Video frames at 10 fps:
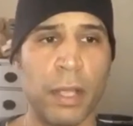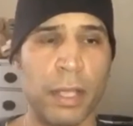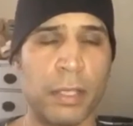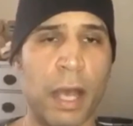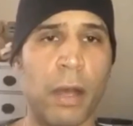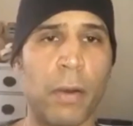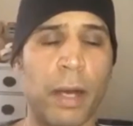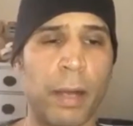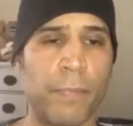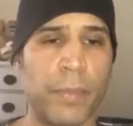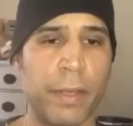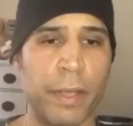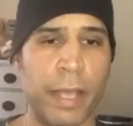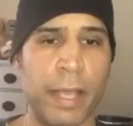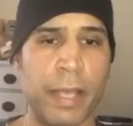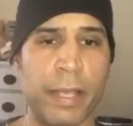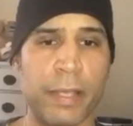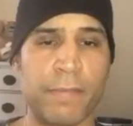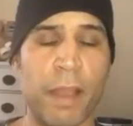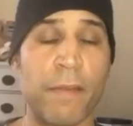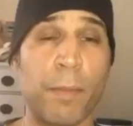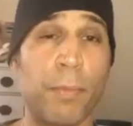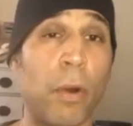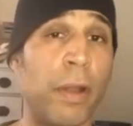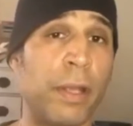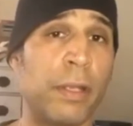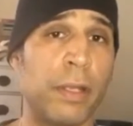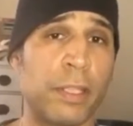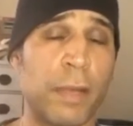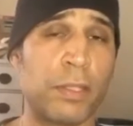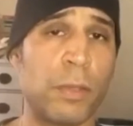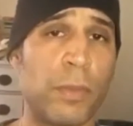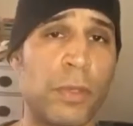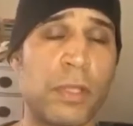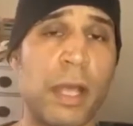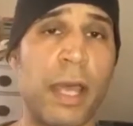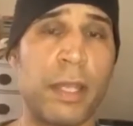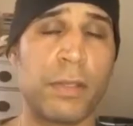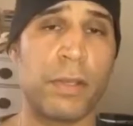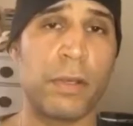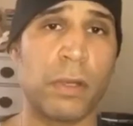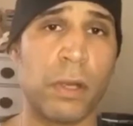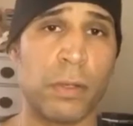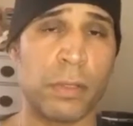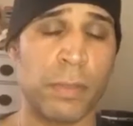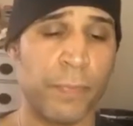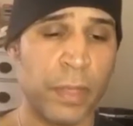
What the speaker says: is how it is very important, especially when you tie it into your goals.